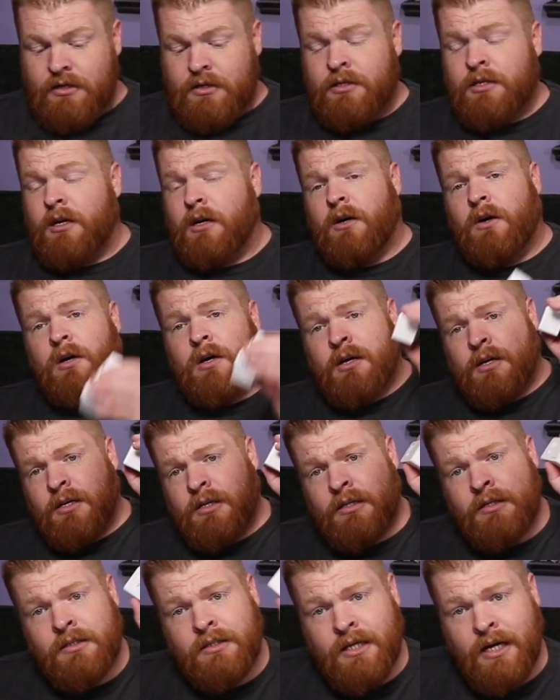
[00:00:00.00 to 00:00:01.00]
So,
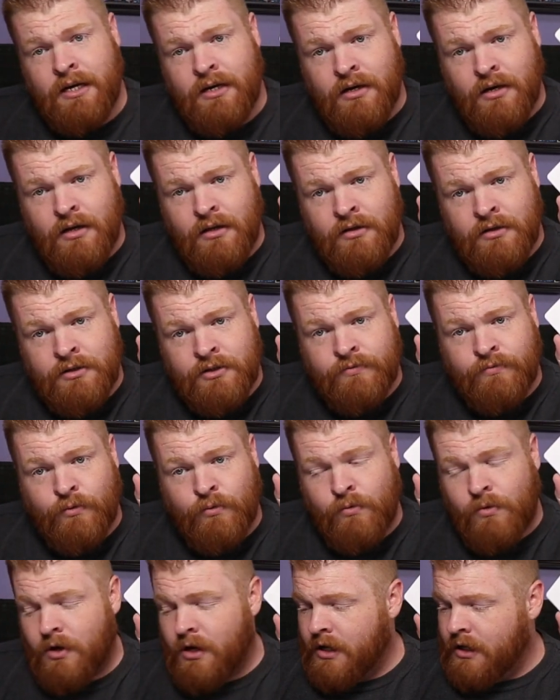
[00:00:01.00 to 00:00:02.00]
$10
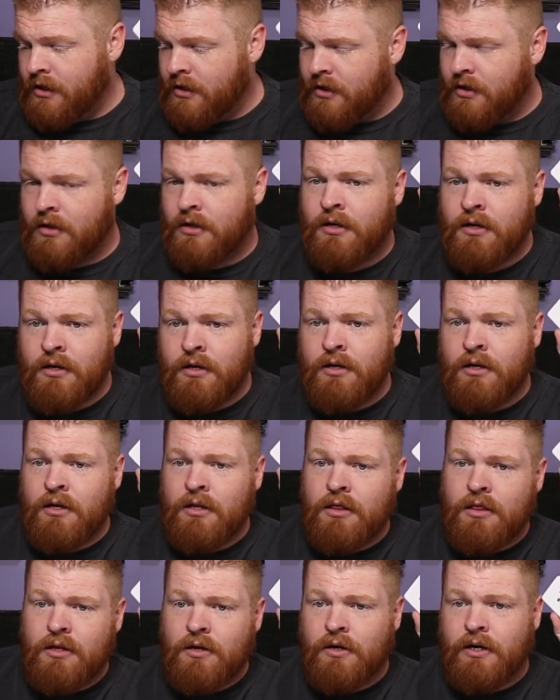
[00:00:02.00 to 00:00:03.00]
for one,
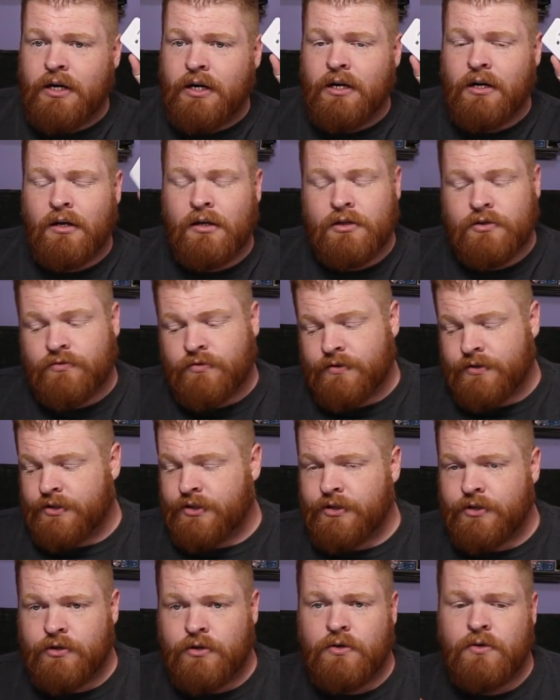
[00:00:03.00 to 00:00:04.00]
$30 for
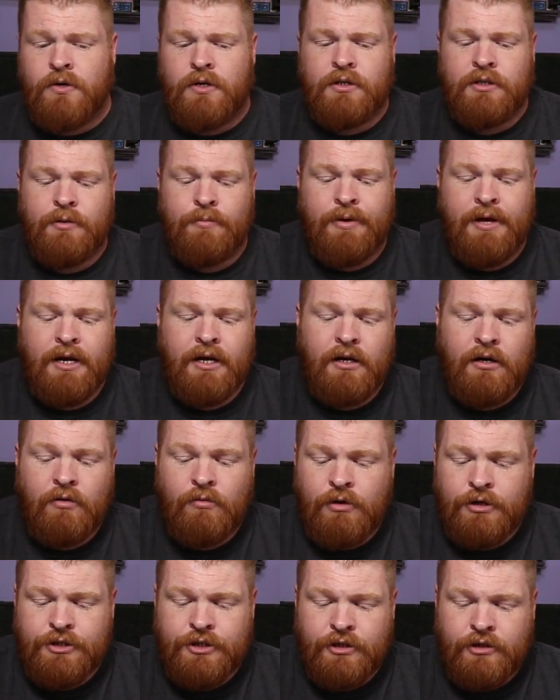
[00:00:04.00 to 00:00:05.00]
2, depending
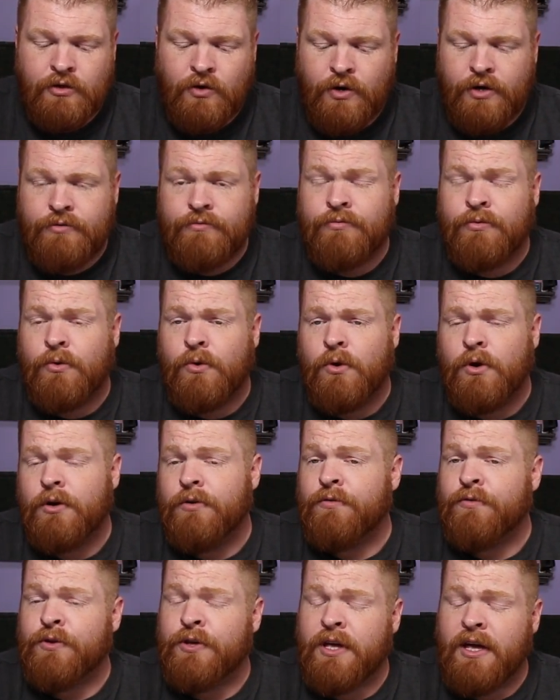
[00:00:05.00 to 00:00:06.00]
on what you're going for,
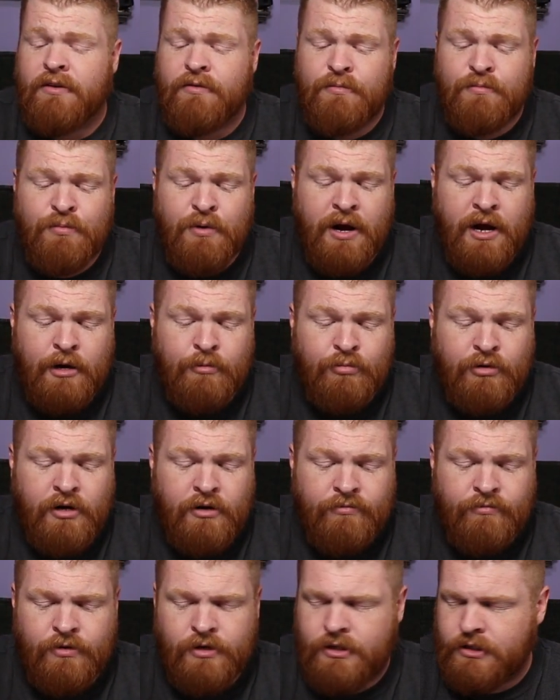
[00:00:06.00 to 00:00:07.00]
if you have a brand
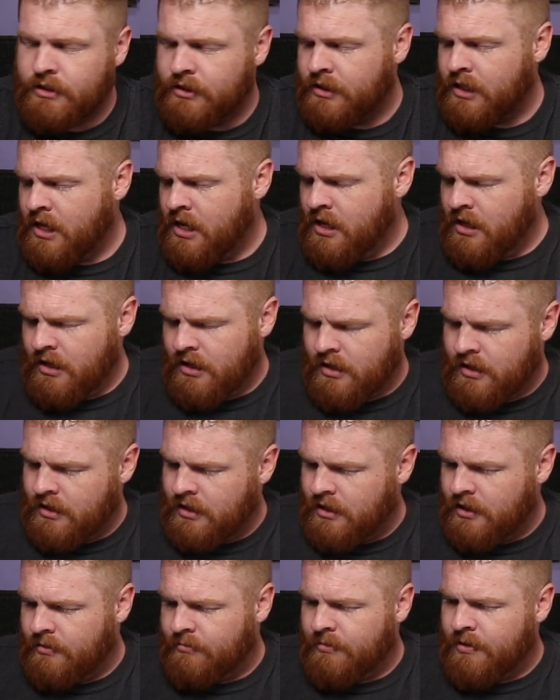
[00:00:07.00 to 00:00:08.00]
preference.
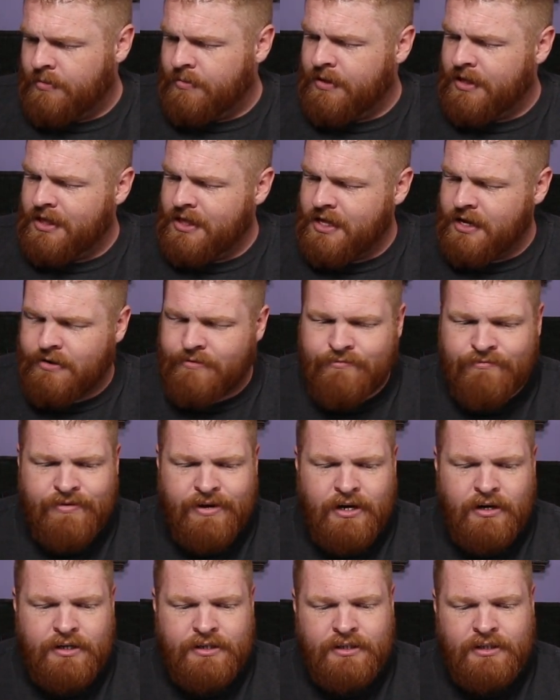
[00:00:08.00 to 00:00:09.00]
They're
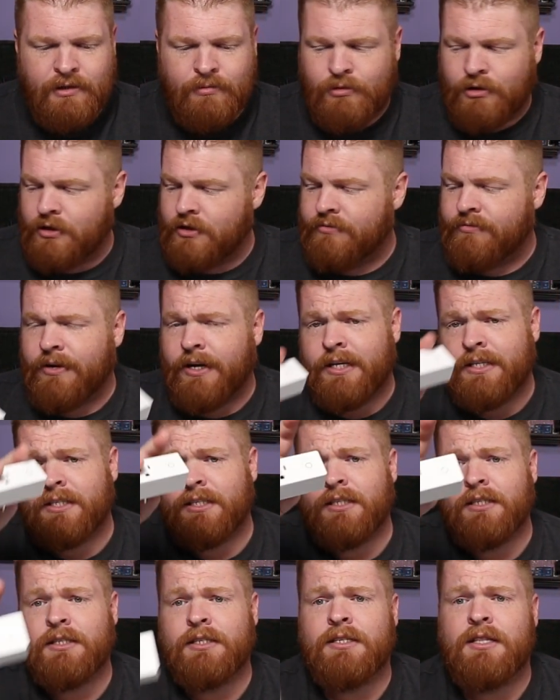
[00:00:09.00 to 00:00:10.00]
very similar
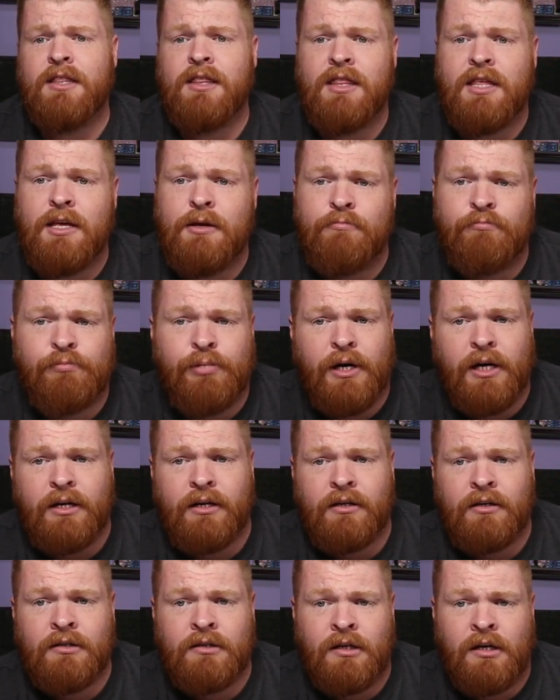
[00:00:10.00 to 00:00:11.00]
devices. The
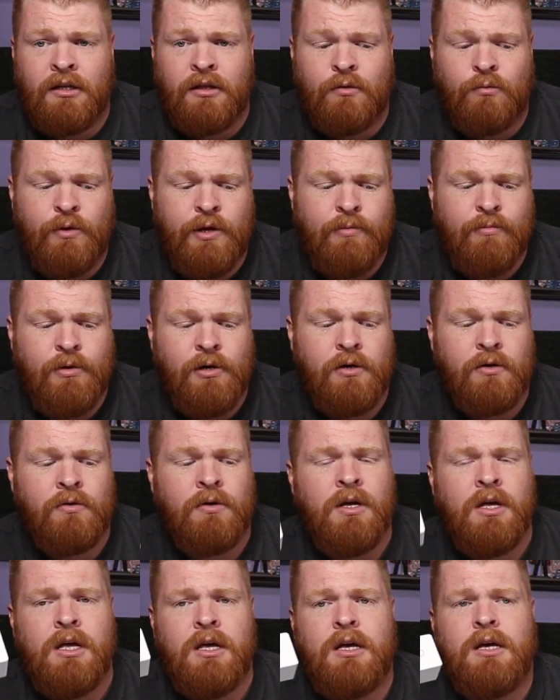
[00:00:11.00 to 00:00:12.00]
button on the
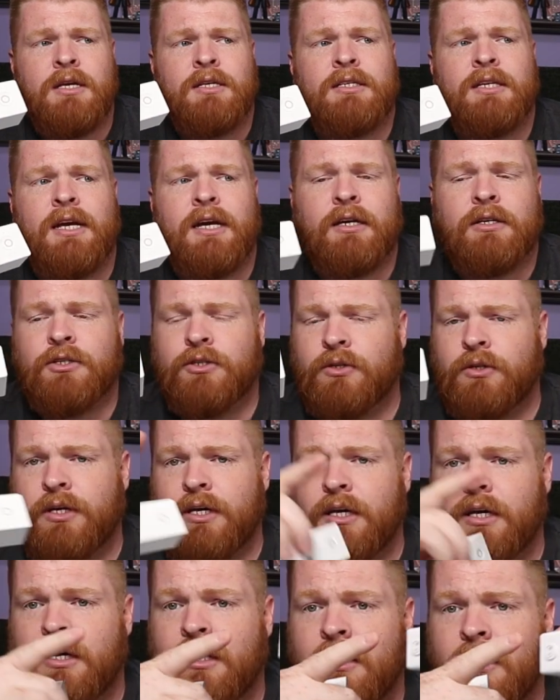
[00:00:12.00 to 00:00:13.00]
WEMO is
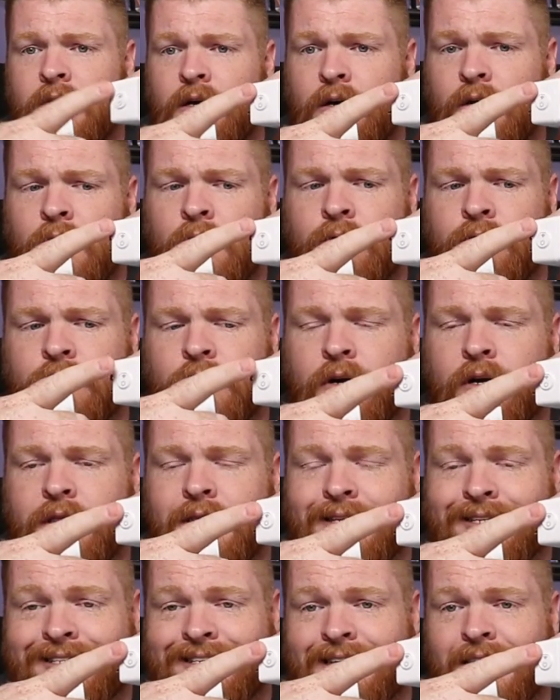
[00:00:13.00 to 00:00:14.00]
actually over on
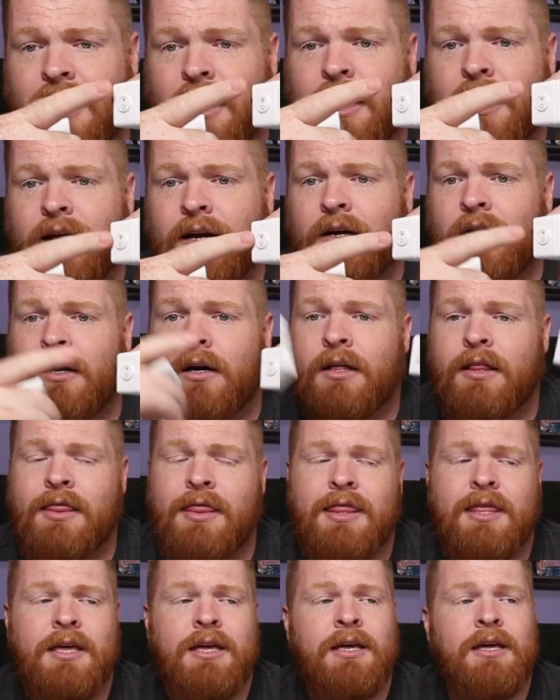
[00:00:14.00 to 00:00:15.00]
the side
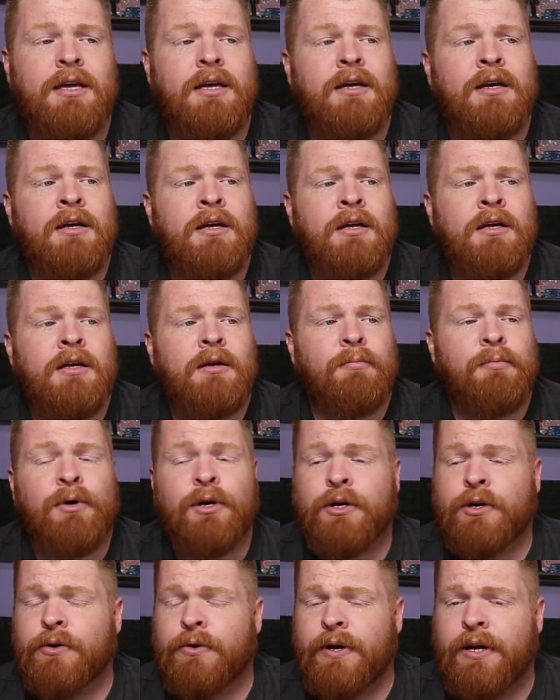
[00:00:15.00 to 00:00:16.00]
on the
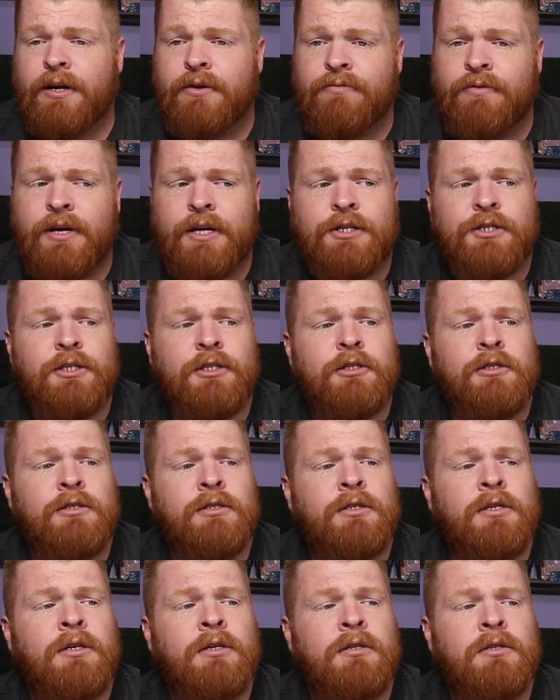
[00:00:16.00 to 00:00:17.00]
Merkury
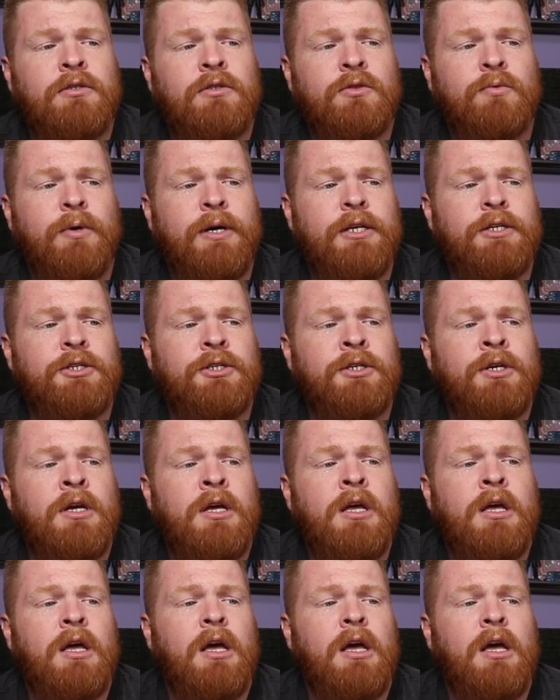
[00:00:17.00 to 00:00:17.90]
Innovations switch.